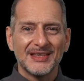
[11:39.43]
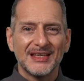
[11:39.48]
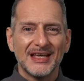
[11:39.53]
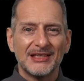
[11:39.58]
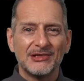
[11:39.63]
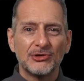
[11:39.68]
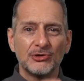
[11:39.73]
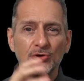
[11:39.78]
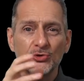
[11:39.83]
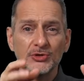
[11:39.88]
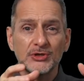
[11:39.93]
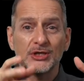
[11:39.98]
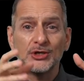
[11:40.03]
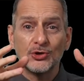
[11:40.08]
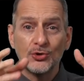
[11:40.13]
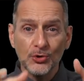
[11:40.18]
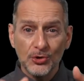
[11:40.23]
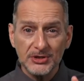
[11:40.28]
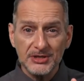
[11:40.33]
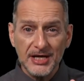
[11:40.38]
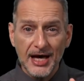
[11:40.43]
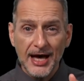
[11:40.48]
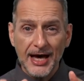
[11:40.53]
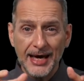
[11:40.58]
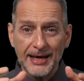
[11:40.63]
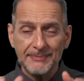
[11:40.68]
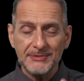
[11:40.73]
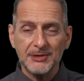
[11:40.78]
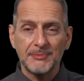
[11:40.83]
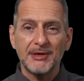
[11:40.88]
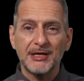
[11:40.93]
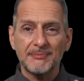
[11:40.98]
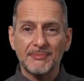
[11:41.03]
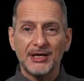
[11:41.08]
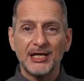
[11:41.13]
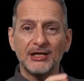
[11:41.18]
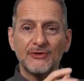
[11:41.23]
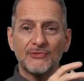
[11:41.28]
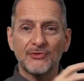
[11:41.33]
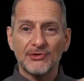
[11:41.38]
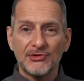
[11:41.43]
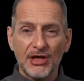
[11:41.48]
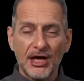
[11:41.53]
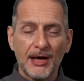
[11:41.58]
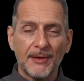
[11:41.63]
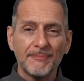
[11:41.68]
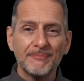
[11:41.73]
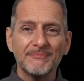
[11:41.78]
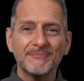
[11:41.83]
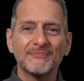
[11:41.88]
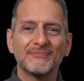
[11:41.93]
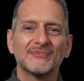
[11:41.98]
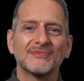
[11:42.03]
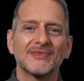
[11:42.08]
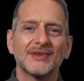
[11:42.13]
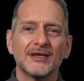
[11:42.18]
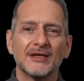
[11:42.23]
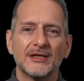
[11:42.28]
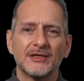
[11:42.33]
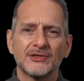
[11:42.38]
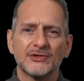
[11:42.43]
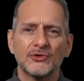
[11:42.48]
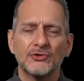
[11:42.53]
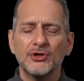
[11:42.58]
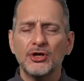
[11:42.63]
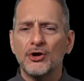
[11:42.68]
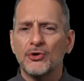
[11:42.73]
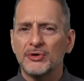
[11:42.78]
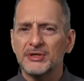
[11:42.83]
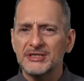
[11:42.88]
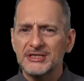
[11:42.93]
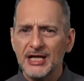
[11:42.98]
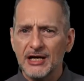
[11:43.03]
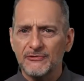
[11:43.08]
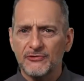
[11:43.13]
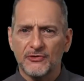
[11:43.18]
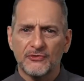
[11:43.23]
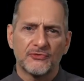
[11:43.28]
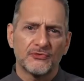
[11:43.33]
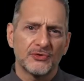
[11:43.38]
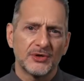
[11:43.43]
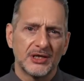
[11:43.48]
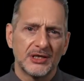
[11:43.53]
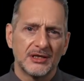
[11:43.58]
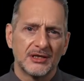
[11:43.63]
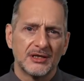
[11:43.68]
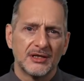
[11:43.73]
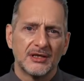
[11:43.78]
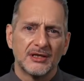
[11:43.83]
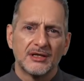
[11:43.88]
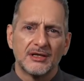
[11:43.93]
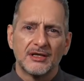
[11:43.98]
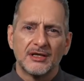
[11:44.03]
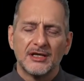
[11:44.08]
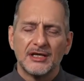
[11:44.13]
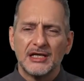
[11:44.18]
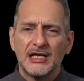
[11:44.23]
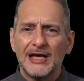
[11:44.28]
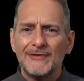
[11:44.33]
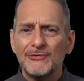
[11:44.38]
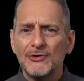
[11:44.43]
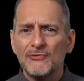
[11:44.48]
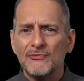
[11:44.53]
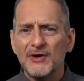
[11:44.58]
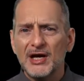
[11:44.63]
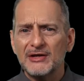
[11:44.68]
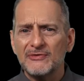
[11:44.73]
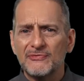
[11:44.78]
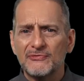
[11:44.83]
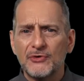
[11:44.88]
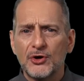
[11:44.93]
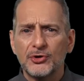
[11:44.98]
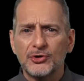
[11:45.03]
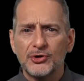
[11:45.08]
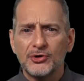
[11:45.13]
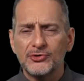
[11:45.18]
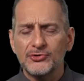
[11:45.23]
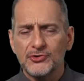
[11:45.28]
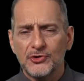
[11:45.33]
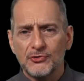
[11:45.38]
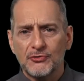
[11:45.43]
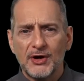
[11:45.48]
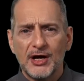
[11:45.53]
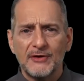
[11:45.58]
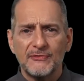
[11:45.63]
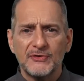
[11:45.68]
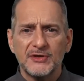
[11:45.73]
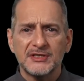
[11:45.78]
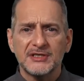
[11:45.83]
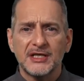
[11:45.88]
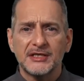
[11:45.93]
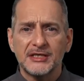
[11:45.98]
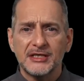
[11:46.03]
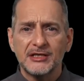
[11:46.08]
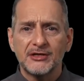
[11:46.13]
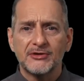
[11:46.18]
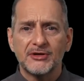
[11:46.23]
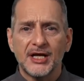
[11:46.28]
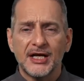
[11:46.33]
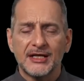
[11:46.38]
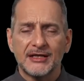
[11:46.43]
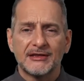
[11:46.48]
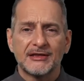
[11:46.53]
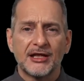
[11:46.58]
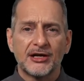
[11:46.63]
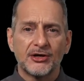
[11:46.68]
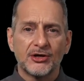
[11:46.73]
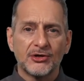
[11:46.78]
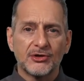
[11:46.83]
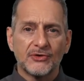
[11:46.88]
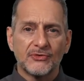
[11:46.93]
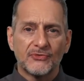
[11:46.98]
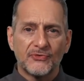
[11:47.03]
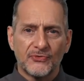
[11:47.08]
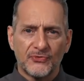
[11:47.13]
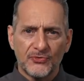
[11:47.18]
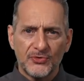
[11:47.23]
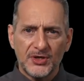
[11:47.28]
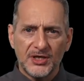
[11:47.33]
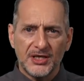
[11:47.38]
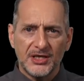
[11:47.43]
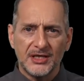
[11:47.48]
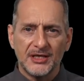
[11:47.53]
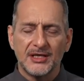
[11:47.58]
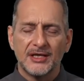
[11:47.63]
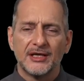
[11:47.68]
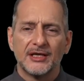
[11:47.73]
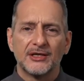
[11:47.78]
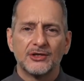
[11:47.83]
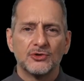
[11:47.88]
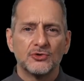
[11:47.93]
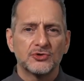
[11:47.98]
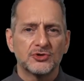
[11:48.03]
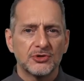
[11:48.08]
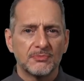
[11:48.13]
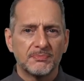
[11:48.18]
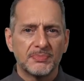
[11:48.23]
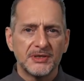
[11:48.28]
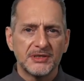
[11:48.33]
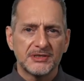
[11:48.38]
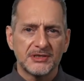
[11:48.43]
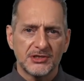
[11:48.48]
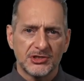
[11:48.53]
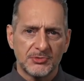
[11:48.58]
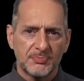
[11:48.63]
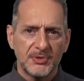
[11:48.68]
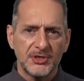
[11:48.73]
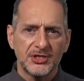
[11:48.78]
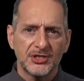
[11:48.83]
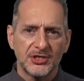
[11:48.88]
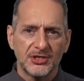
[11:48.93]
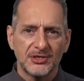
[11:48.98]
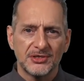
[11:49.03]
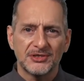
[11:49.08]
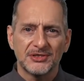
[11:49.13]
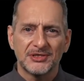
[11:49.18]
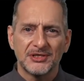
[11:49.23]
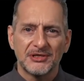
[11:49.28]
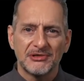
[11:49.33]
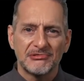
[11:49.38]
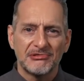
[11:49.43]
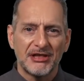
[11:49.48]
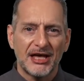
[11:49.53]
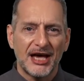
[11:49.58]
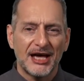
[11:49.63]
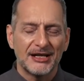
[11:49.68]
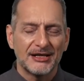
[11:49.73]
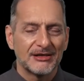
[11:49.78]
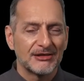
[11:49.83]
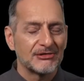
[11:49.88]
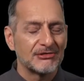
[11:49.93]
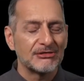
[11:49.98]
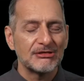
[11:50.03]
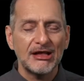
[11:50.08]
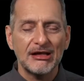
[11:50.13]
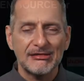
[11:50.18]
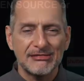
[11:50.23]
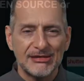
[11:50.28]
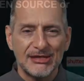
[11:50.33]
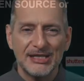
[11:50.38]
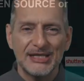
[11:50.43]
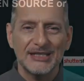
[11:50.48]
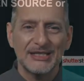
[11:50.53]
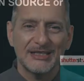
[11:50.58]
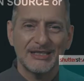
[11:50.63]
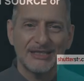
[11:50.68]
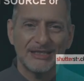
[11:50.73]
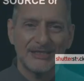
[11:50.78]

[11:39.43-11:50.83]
And they're using your time to make money for them. So, no, it's not for free. If you find photos or graphics on the internet that are free, you should be suspicious that nothing